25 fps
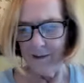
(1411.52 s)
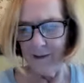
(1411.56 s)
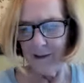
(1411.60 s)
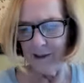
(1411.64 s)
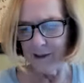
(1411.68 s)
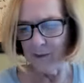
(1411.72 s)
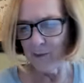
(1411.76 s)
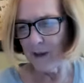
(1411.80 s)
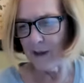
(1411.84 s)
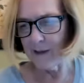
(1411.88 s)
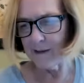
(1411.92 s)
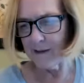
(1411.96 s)

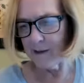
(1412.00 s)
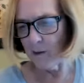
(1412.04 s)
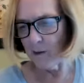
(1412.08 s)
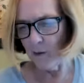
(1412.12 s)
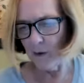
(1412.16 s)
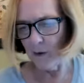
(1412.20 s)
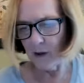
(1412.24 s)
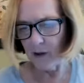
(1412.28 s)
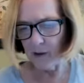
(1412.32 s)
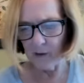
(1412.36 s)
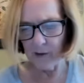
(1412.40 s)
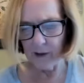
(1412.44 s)
That's why it's so
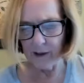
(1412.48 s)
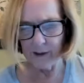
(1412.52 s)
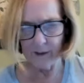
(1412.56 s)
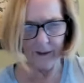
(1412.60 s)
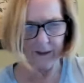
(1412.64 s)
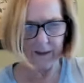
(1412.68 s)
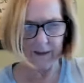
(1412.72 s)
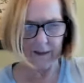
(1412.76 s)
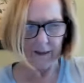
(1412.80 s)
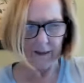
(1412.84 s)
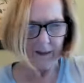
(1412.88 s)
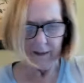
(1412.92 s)
hard at
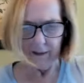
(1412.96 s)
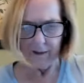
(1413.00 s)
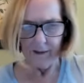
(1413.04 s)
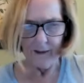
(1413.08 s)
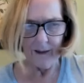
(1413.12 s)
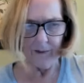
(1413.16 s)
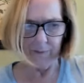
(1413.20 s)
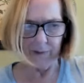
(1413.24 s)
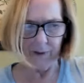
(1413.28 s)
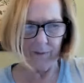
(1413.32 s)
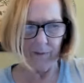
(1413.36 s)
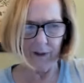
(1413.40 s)
Christmas.
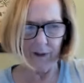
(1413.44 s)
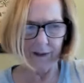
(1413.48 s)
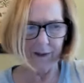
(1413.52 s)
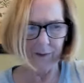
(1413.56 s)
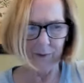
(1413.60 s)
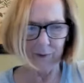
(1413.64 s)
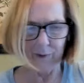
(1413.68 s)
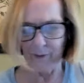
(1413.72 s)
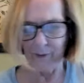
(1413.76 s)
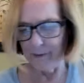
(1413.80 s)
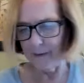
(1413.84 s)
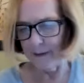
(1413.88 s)
Like me and my
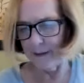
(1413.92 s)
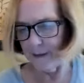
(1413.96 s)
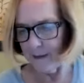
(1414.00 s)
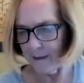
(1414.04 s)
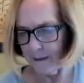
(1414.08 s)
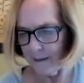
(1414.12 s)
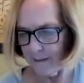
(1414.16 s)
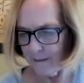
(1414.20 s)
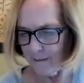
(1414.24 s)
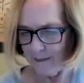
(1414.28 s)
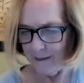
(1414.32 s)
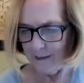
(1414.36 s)
husband, we don't
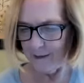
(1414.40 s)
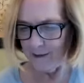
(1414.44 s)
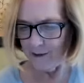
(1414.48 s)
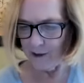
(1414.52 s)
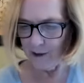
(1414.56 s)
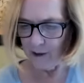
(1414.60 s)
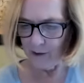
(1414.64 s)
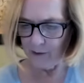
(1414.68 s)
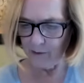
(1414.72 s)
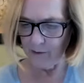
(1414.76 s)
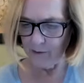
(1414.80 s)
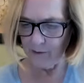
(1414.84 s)
get each
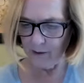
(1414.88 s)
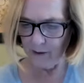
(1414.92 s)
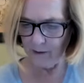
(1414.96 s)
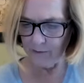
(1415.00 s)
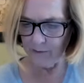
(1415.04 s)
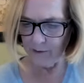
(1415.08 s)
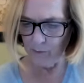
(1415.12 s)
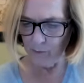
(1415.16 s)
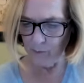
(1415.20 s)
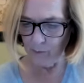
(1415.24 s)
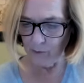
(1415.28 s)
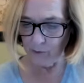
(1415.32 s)
other
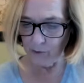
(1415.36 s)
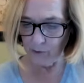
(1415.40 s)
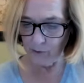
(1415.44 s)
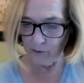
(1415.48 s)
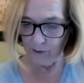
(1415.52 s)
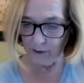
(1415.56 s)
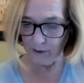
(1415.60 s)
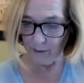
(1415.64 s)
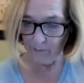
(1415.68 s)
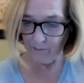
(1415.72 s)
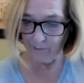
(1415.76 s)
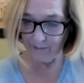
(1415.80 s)
nothing. We'll do
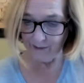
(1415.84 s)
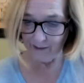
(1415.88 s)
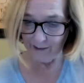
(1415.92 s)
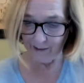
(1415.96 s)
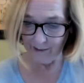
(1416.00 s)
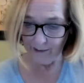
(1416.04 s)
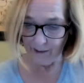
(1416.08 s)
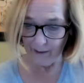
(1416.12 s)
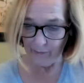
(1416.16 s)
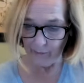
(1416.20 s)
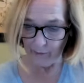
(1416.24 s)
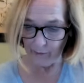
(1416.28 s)
something
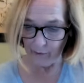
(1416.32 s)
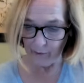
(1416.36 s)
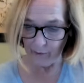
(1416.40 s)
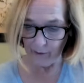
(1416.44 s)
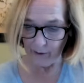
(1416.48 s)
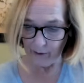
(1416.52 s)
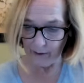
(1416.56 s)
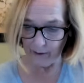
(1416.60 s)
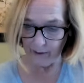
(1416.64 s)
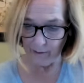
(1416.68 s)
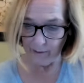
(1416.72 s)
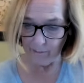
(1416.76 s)
together,
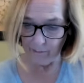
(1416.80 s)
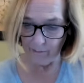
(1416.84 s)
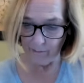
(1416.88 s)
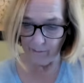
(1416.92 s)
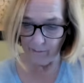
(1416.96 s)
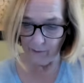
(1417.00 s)
like,